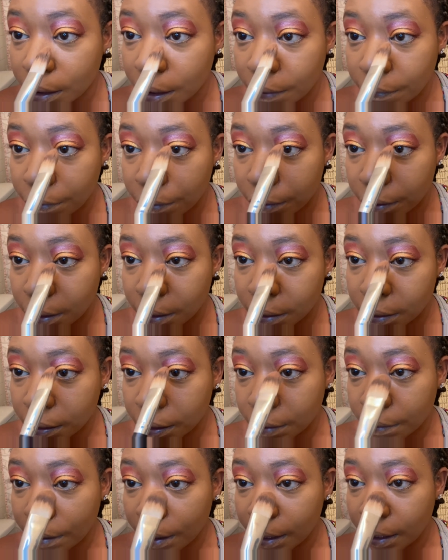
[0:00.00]
If you can
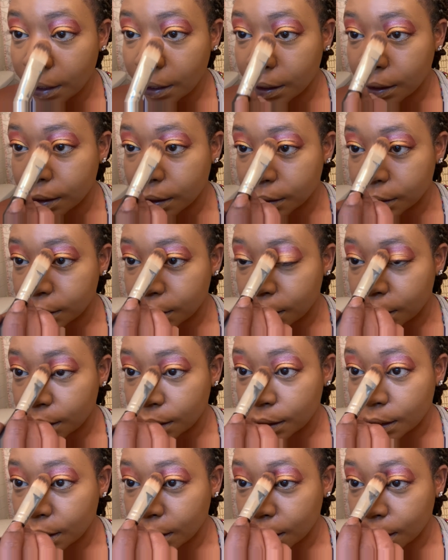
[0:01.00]
see right here, see how
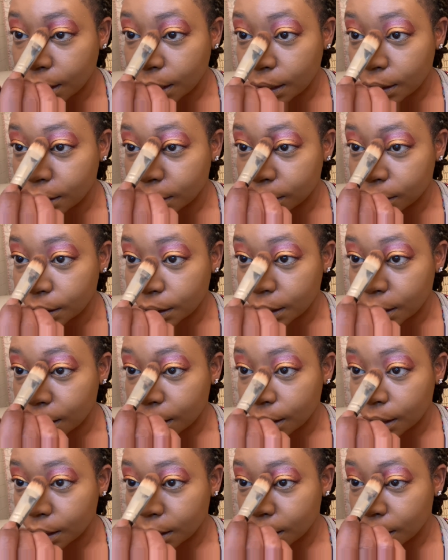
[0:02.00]
that line is
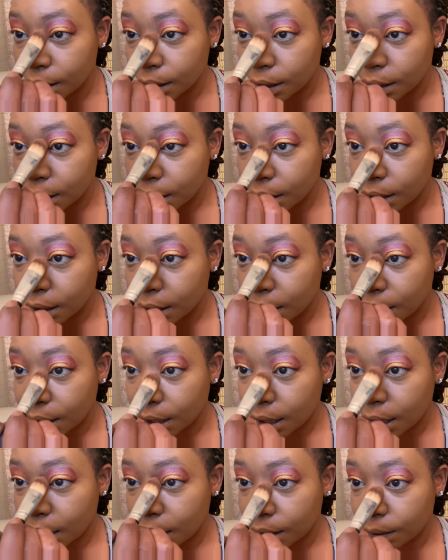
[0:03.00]
there?
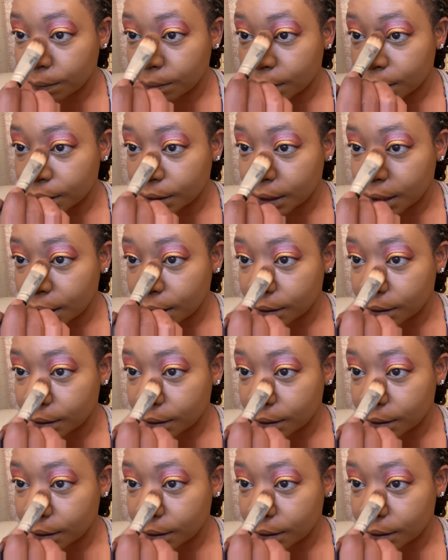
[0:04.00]
I don't want that.